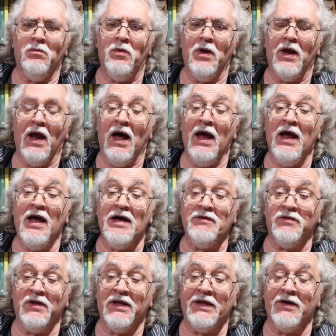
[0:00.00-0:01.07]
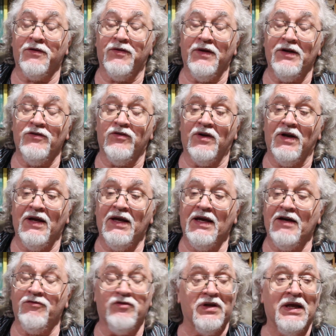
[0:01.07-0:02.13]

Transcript: But I have a lot of things that I have